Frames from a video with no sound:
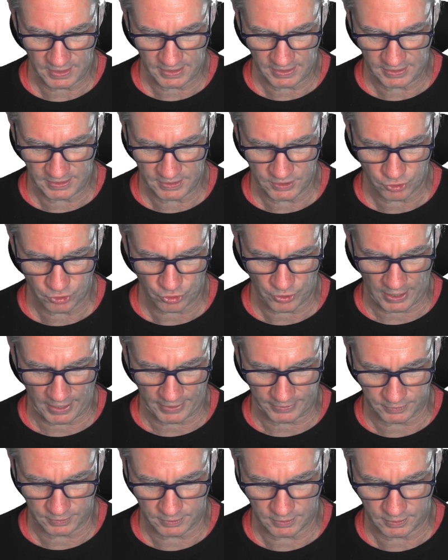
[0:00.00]

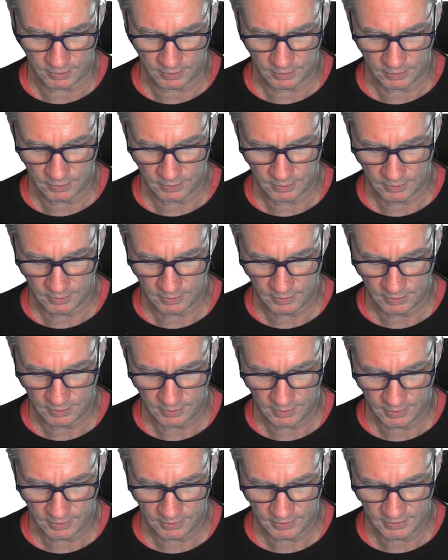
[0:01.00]
Extract
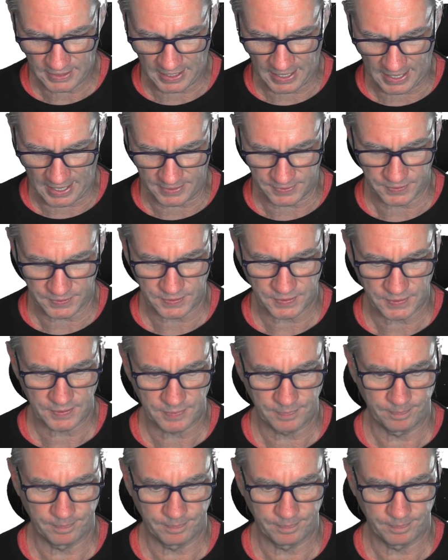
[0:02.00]
Tasks.